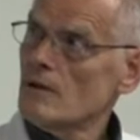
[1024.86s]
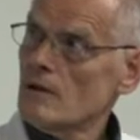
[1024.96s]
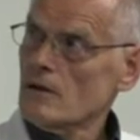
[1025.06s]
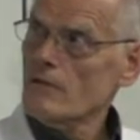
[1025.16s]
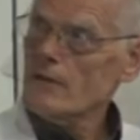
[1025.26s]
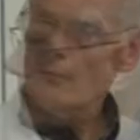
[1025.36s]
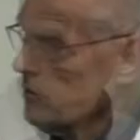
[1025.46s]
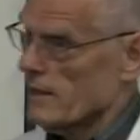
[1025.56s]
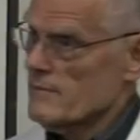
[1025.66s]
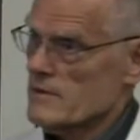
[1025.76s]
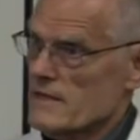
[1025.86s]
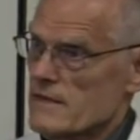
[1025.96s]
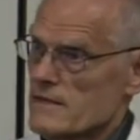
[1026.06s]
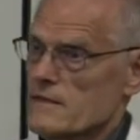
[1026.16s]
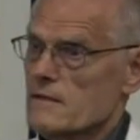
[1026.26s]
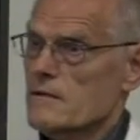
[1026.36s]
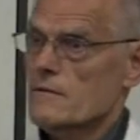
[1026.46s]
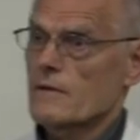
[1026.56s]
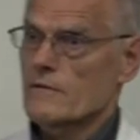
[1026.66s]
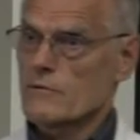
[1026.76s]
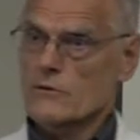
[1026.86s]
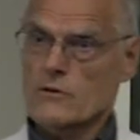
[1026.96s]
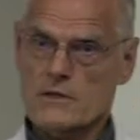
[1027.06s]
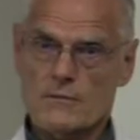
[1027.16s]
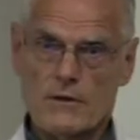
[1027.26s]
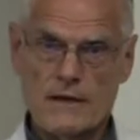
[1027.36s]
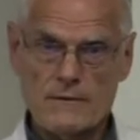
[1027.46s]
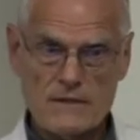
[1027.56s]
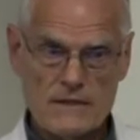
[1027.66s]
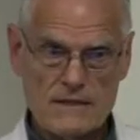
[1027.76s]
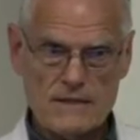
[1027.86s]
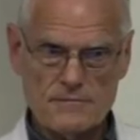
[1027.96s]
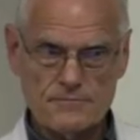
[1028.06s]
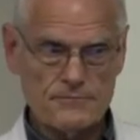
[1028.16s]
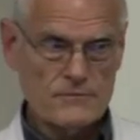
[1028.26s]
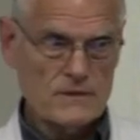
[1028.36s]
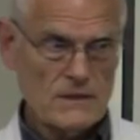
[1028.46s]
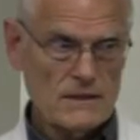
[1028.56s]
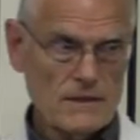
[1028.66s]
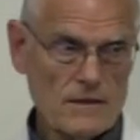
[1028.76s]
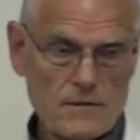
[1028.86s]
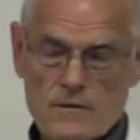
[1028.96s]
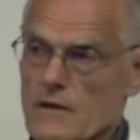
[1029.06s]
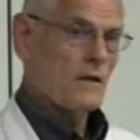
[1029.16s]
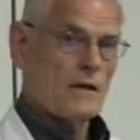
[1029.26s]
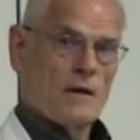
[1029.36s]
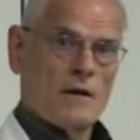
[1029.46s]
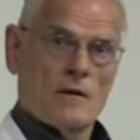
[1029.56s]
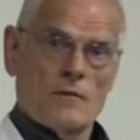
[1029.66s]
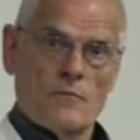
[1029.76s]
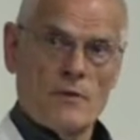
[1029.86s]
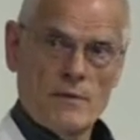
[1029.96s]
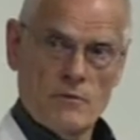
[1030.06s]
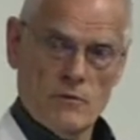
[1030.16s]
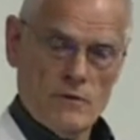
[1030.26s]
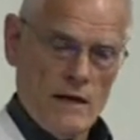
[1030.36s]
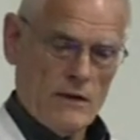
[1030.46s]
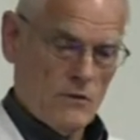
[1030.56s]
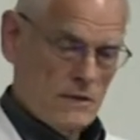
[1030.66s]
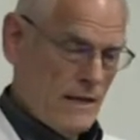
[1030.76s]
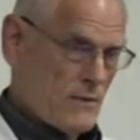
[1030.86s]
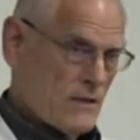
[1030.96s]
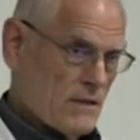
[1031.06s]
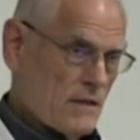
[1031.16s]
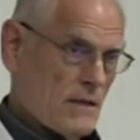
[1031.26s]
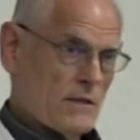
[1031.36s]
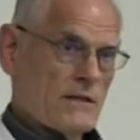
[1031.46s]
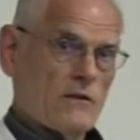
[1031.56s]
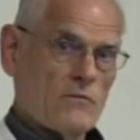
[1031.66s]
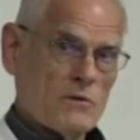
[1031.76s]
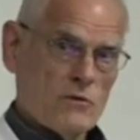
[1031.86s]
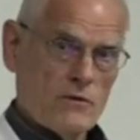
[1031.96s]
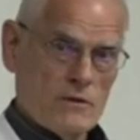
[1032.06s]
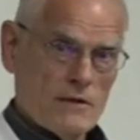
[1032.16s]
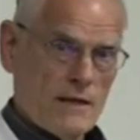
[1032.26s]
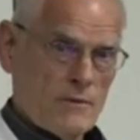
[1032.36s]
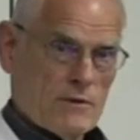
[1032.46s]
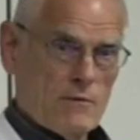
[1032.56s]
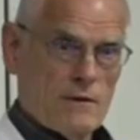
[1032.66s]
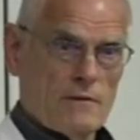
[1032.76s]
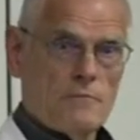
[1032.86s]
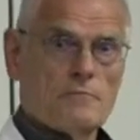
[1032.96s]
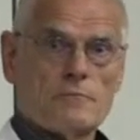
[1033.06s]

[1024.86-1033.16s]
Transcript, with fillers: now we come to Lyme disease. Everyone talks about Lyme disease, and are people who diagnose Lyme disease here in the state of Missouri all the time as well.